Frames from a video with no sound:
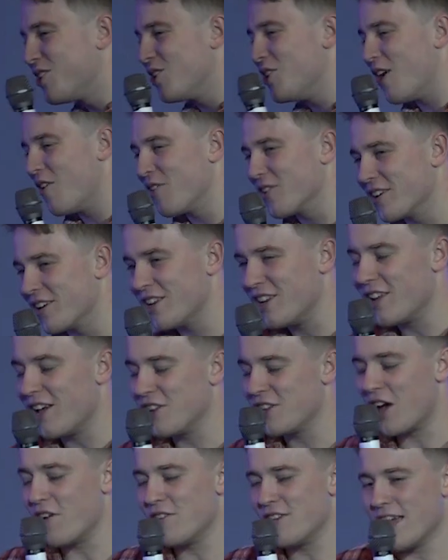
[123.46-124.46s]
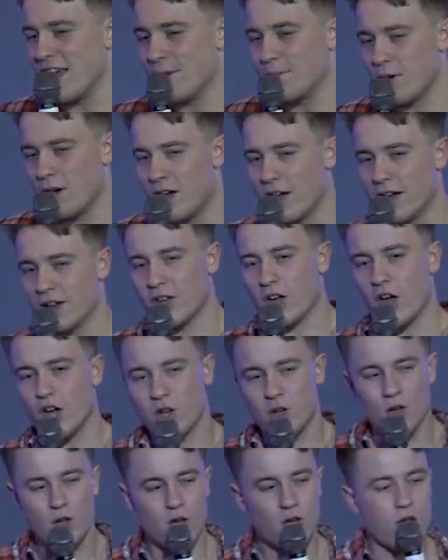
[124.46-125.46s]
to the other neighbour and
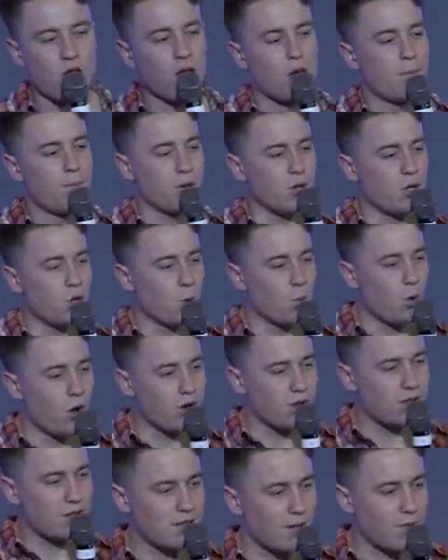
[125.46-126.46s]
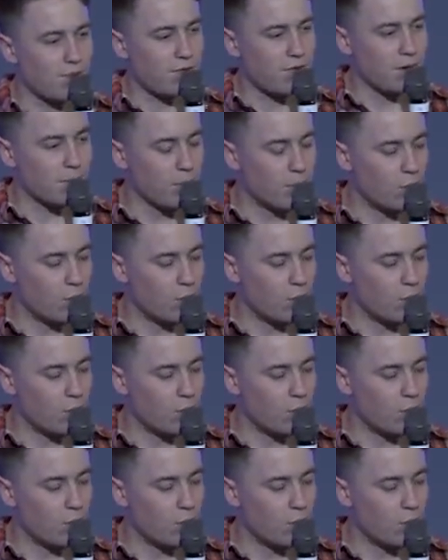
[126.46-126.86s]
go, but you want something